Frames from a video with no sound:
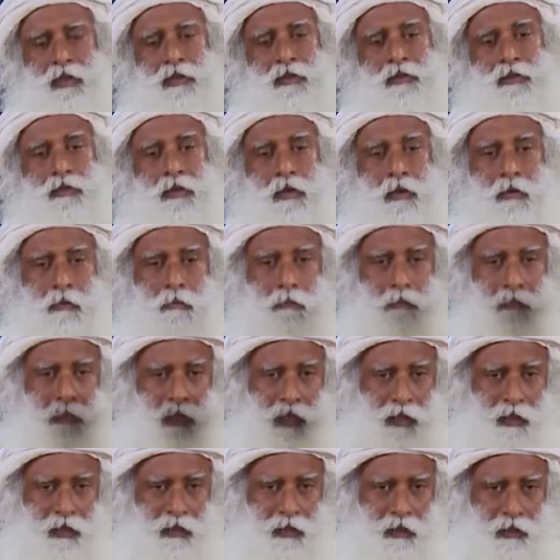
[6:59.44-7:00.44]
So
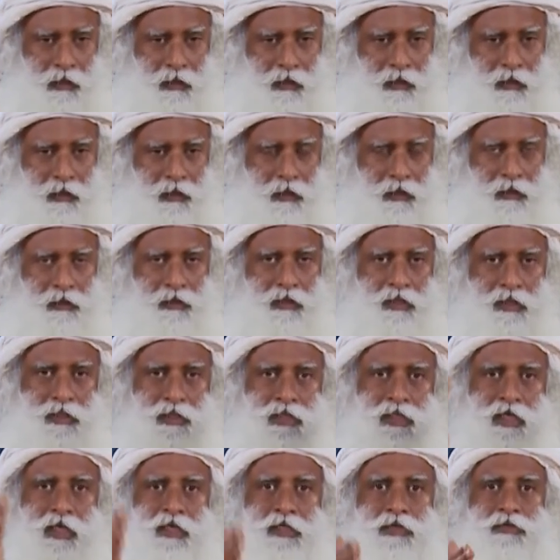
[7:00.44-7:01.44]
making this
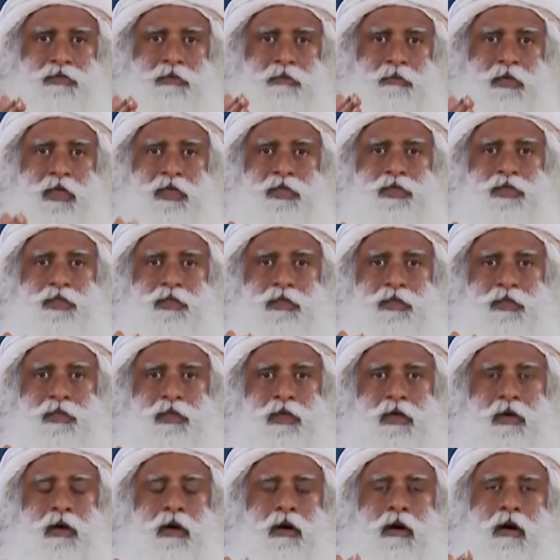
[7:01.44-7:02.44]
transformation
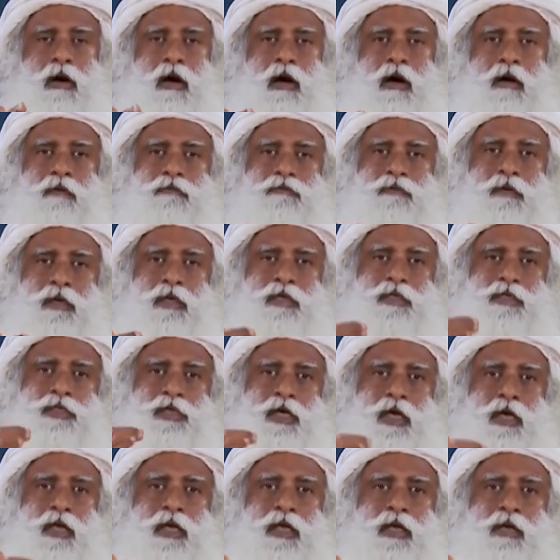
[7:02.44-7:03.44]
of
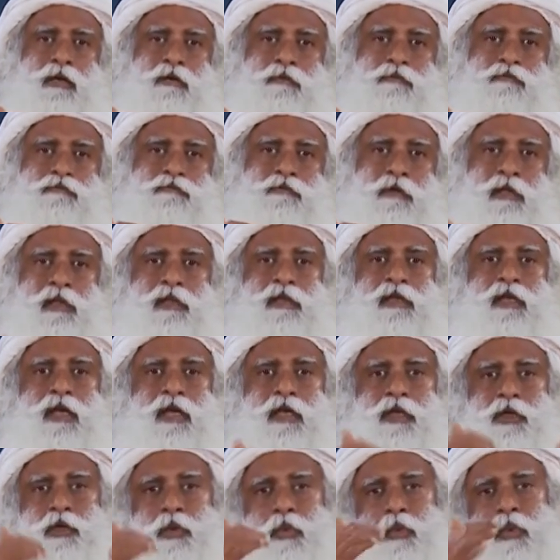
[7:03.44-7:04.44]
turning filth
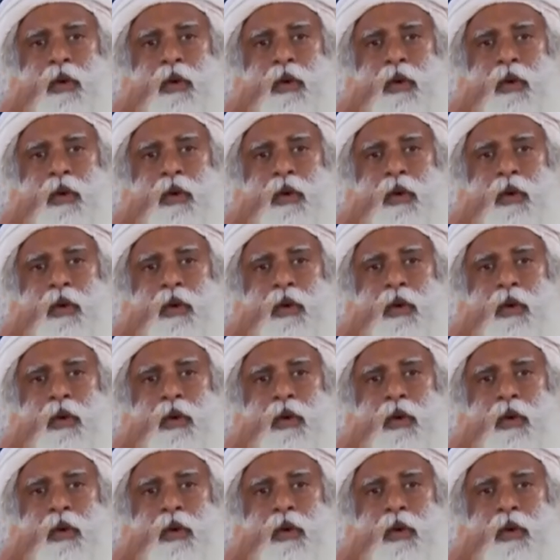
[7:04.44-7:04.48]
into